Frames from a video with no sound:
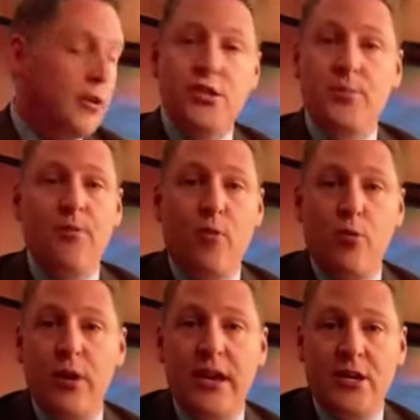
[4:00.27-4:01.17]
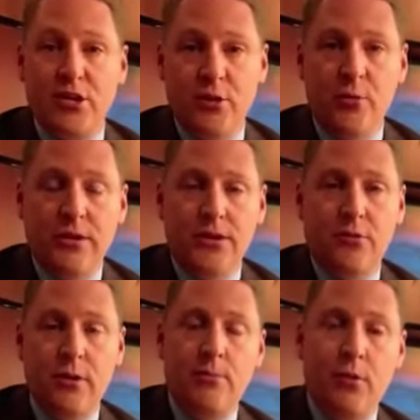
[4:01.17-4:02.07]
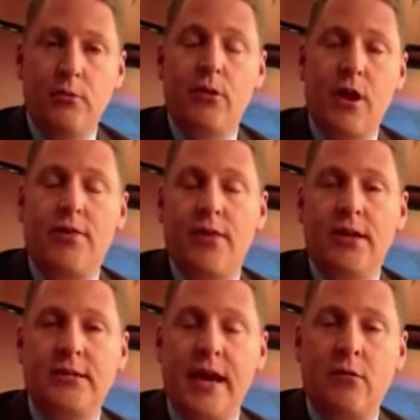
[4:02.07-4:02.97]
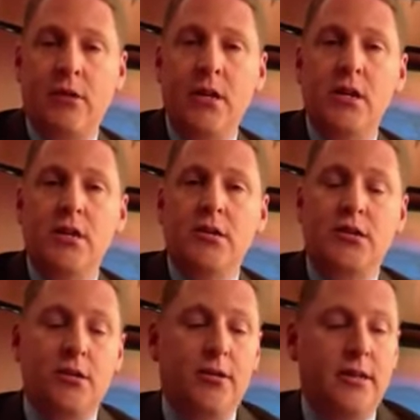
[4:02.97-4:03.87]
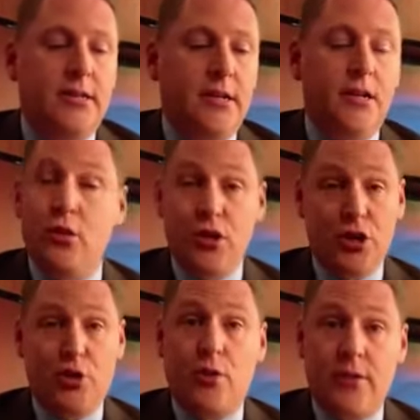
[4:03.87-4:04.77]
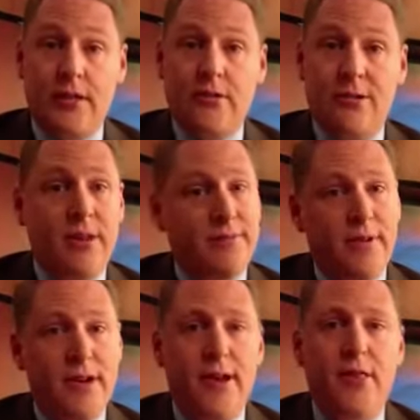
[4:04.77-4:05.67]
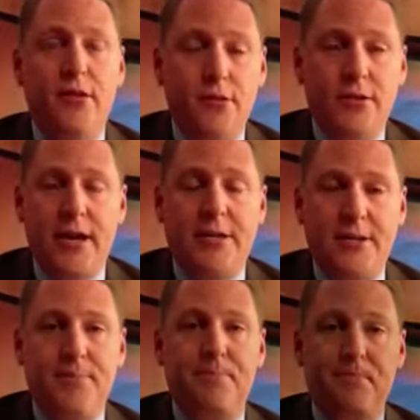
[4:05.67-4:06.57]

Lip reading: just before we actually read the script. We will cut things out so that you can shorten that script and fit it in the newscast.